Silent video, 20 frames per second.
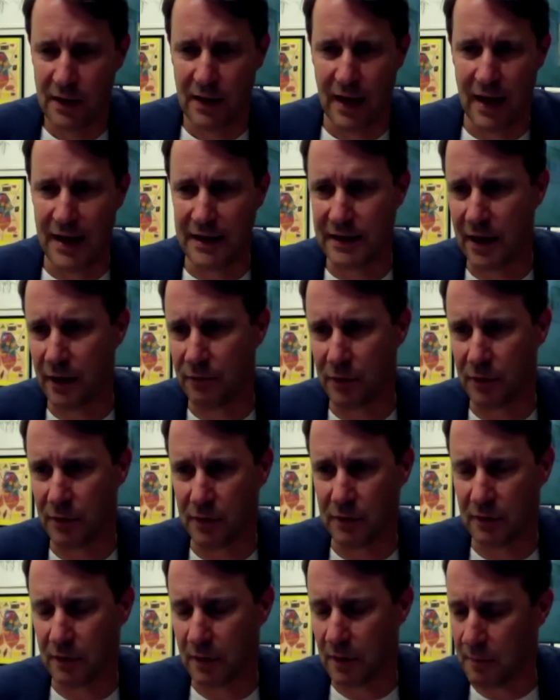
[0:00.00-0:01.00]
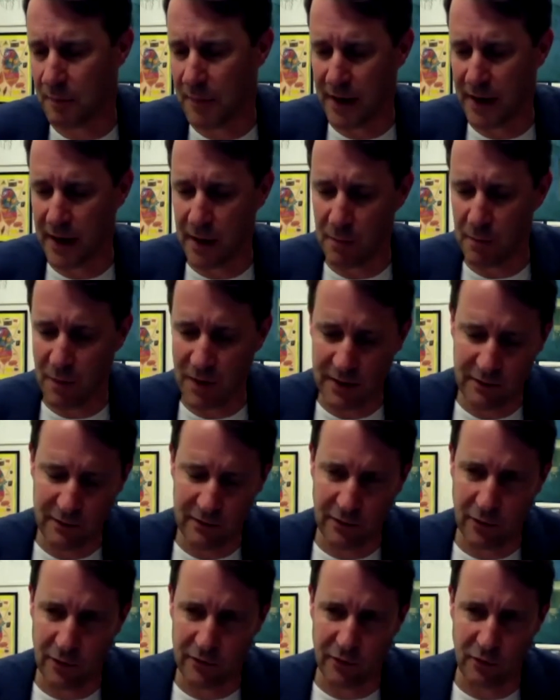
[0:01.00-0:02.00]
800 uh, megawatts.
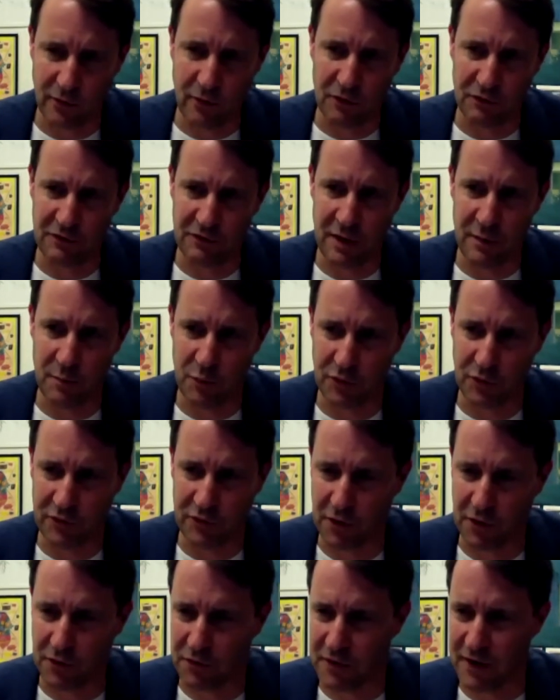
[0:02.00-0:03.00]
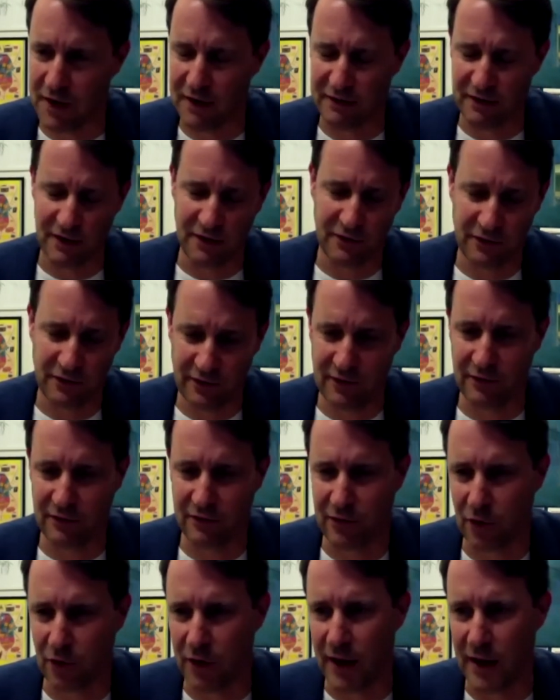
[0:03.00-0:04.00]
So it's around 10% of Qatar's uh,
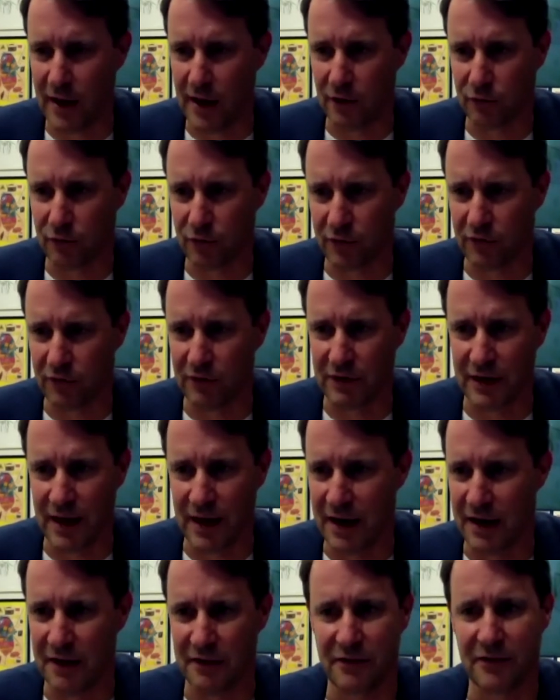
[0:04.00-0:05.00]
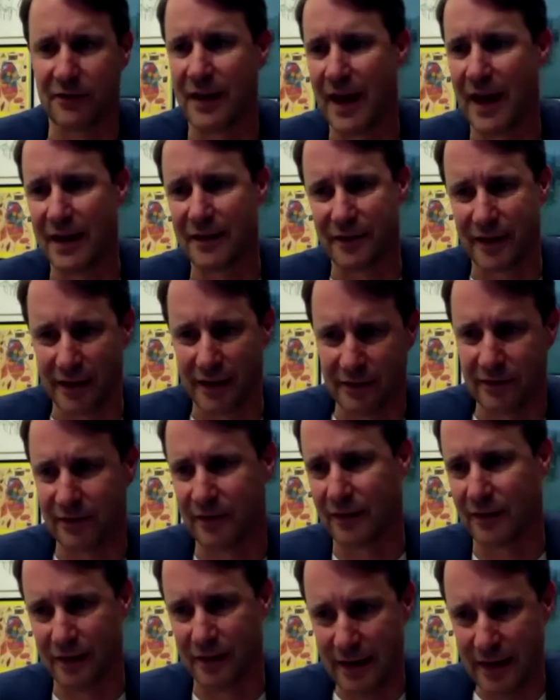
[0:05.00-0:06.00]
solar electricity. And it's sad that's
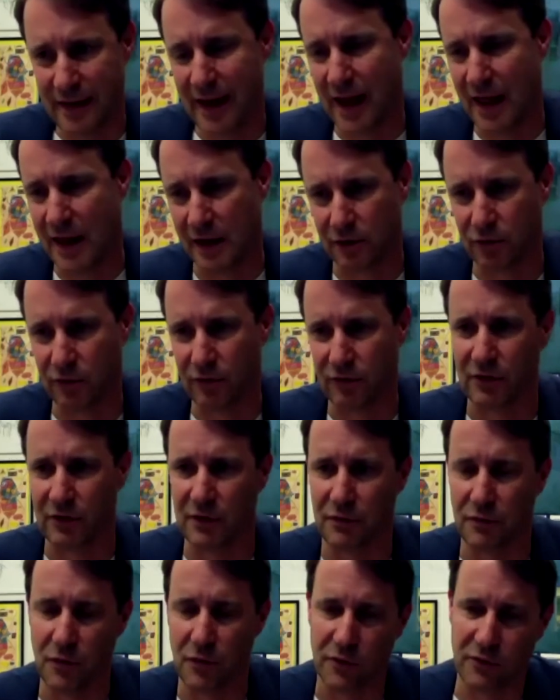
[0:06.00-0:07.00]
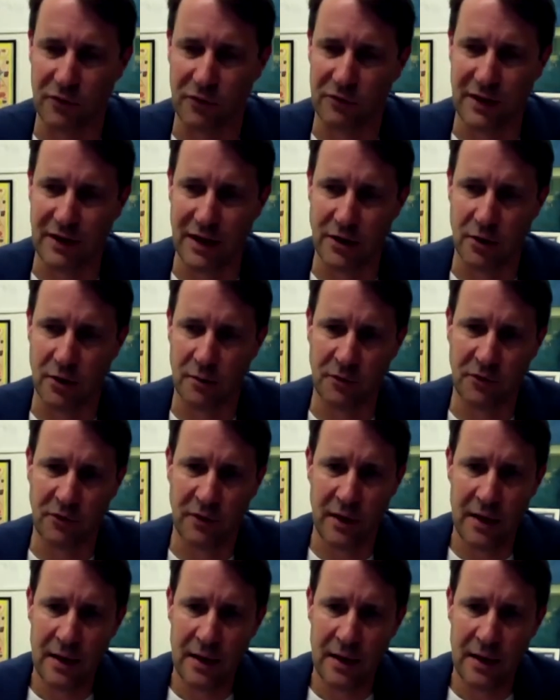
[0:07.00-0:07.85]
uh, electricity for the stadiums.